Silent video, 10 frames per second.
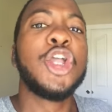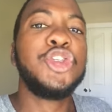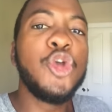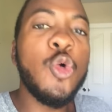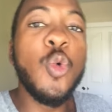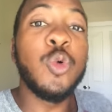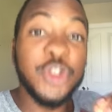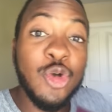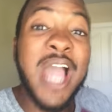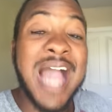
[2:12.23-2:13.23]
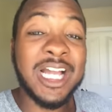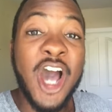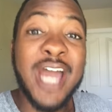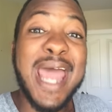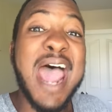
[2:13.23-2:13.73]
You got
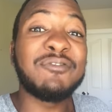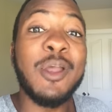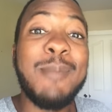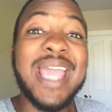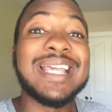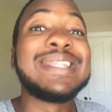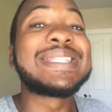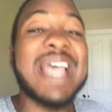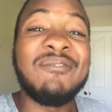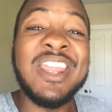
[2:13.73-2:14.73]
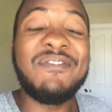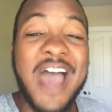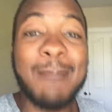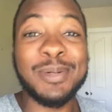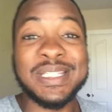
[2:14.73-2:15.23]
cut after making
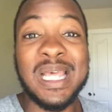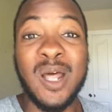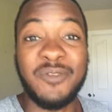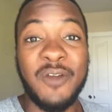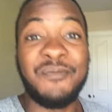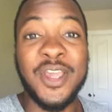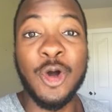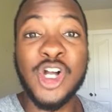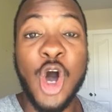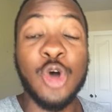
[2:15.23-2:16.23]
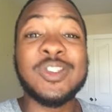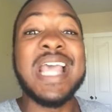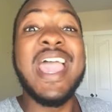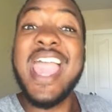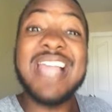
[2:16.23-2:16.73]
75% of your field goals
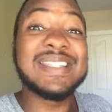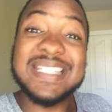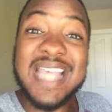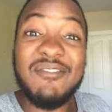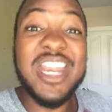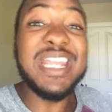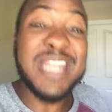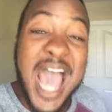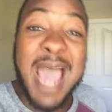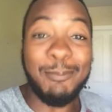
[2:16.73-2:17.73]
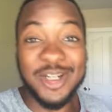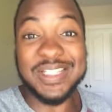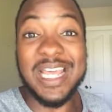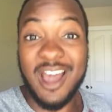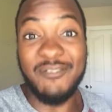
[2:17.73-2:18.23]
and
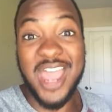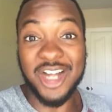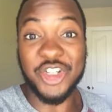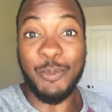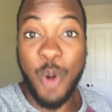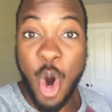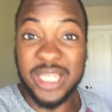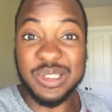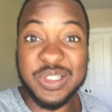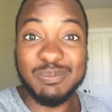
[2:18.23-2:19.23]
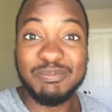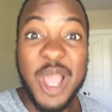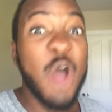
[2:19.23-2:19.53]
79% of extra points.